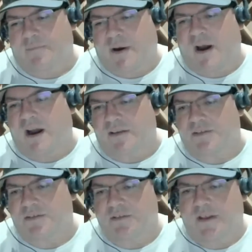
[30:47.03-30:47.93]

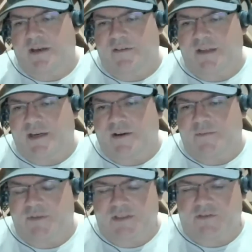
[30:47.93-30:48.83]
box that that it
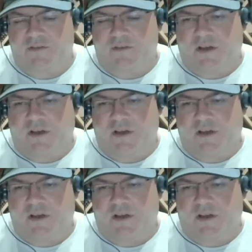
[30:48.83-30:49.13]
comes in,